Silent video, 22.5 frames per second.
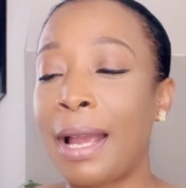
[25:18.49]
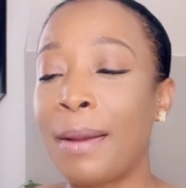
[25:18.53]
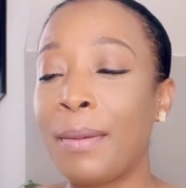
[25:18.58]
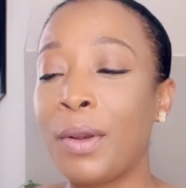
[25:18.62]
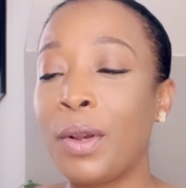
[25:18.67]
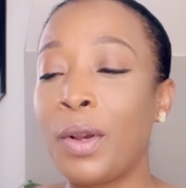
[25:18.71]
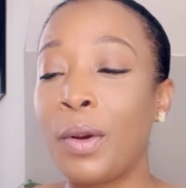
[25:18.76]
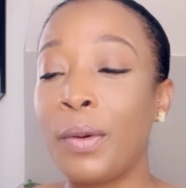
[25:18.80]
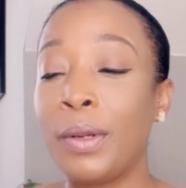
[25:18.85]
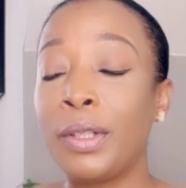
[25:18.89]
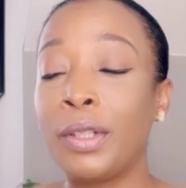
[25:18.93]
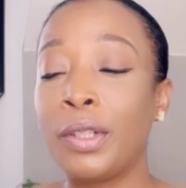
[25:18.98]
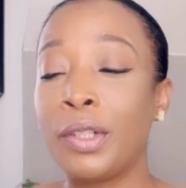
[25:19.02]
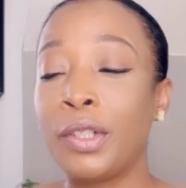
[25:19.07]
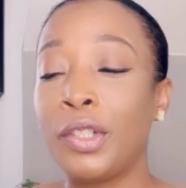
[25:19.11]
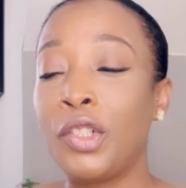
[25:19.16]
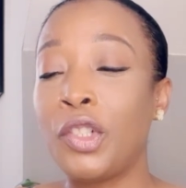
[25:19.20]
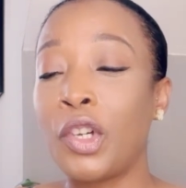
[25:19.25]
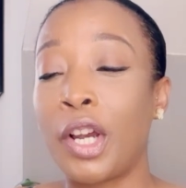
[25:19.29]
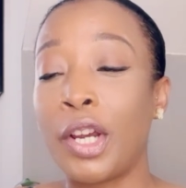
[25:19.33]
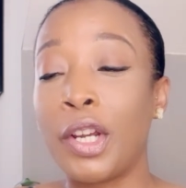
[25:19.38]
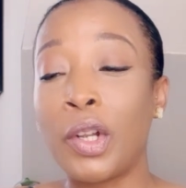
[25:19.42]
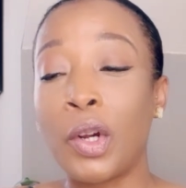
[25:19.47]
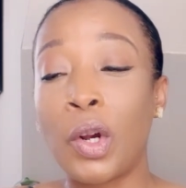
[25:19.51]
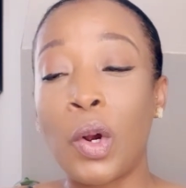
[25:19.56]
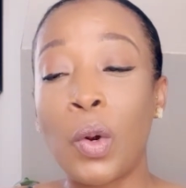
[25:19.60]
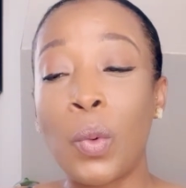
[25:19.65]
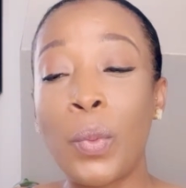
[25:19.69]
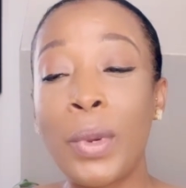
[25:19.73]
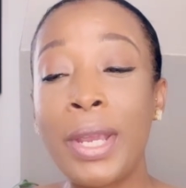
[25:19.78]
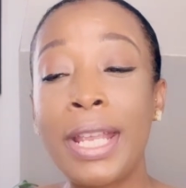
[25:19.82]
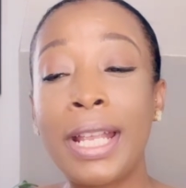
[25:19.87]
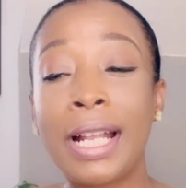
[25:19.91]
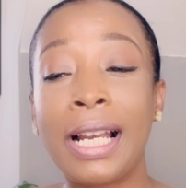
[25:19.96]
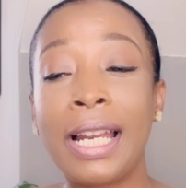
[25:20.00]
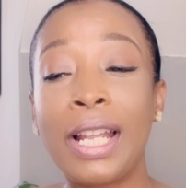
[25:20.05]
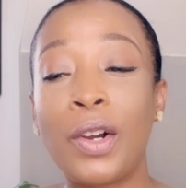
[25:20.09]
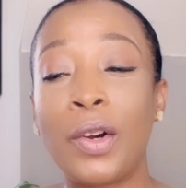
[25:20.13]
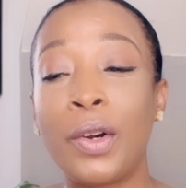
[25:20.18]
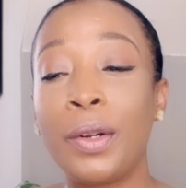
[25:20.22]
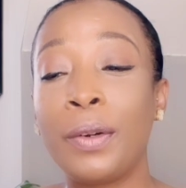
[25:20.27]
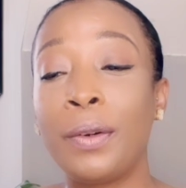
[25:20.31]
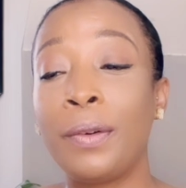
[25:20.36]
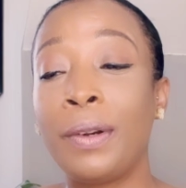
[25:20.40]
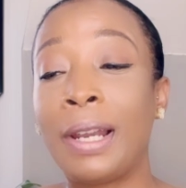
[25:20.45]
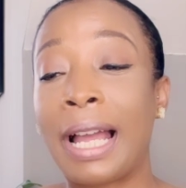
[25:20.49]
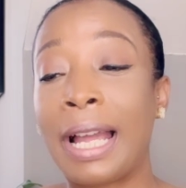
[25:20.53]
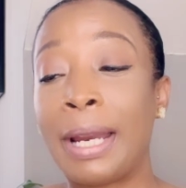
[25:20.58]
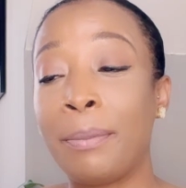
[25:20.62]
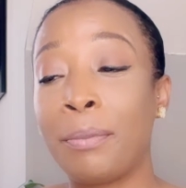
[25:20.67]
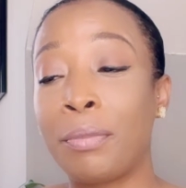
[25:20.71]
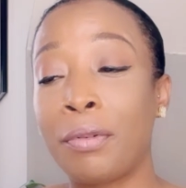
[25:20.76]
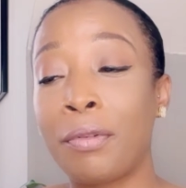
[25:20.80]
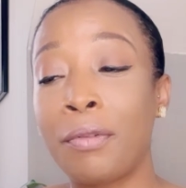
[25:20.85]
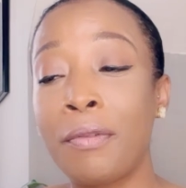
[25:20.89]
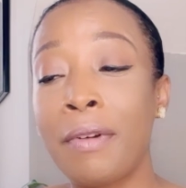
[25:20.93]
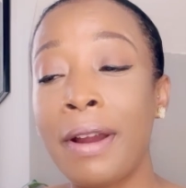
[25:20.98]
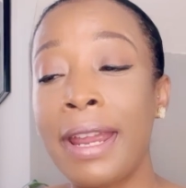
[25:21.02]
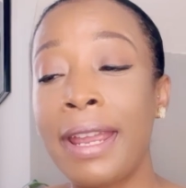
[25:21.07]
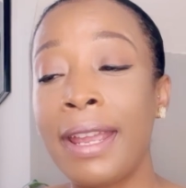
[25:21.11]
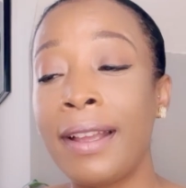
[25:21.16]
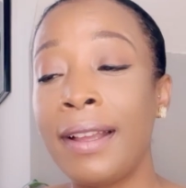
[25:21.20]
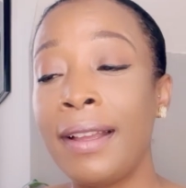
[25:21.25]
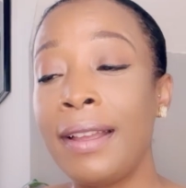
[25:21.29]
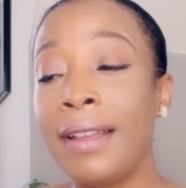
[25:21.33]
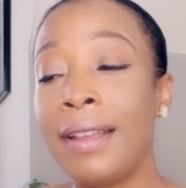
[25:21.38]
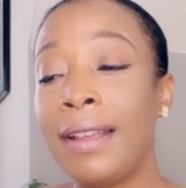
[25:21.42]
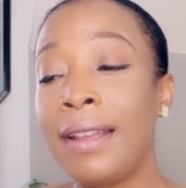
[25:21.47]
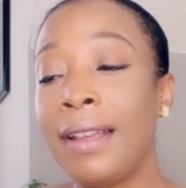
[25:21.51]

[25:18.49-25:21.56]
I'm going to join our weekly online prayer